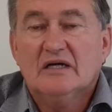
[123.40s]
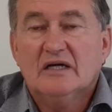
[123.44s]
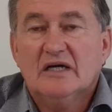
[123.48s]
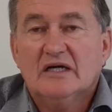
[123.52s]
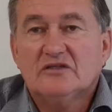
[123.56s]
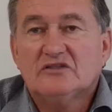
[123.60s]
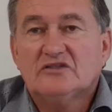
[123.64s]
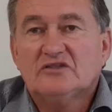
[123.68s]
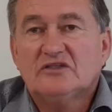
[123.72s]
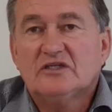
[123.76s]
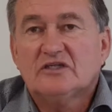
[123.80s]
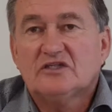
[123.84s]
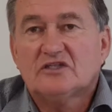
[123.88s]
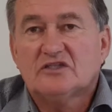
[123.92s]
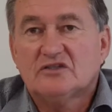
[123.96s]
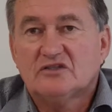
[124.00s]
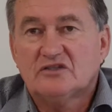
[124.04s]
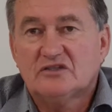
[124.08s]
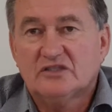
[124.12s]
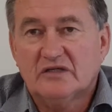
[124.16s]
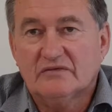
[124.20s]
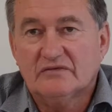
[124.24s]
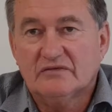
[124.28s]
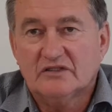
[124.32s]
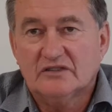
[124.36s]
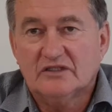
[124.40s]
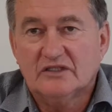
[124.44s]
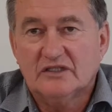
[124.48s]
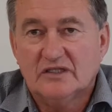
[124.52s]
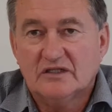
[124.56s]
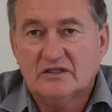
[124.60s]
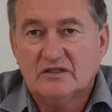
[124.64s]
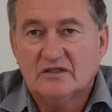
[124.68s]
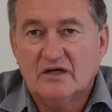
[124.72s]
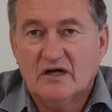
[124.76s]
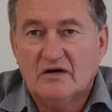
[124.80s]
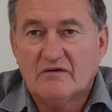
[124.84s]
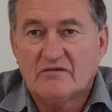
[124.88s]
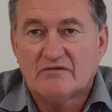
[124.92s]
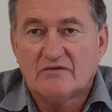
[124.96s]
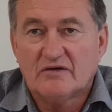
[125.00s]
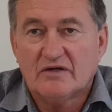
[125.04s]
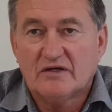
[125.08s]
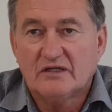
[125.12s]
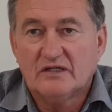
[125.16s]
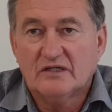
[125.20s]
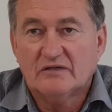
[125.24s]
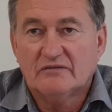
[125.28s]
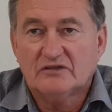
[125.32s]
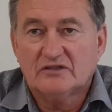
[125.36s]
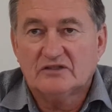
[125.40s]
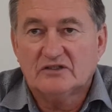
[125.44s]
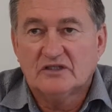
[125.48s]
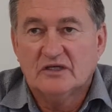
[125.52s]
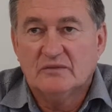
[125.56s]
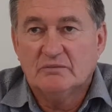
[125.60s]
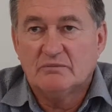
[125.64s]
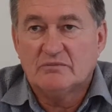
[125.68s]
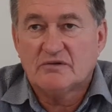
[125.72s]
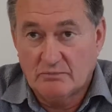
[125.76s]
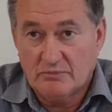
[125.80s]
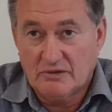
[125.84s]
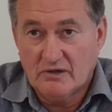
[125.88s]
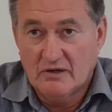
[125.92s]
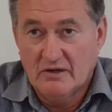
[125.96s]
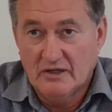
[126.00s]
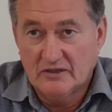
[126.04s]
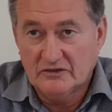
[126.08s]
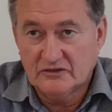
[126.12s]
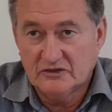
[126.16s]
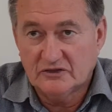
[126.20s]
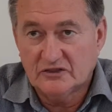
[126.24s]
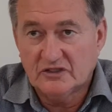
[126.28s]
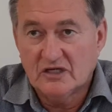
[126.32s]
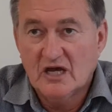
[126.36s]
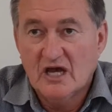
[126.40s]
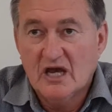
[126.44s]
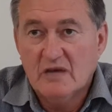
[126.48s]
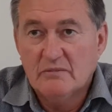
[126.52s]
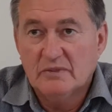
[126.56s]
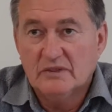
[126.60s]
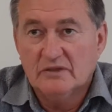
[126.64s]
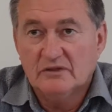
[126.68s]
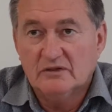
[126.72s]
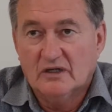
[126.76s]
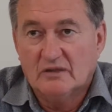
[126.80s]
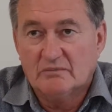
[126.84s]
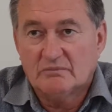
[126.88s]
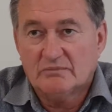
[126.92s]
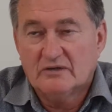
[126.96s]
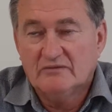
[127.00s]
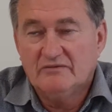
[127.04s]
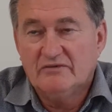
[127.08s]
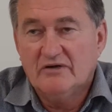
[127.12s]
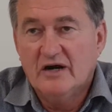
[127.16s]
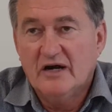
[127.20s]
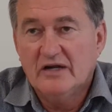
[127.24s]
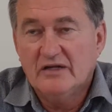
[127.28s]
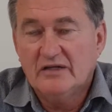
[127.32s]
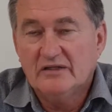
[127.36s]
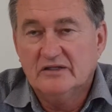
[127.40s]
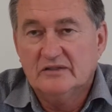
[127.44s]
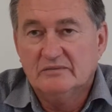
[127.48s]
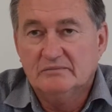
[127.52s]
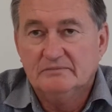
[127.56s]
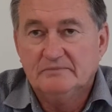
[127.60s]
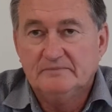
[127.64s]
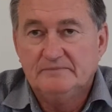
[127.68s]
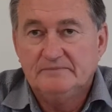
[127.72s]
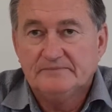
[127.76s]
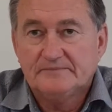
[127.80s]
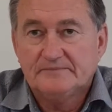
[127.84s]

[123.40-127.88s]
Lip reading: and Section 17, offering gifts and prizes but not providing them.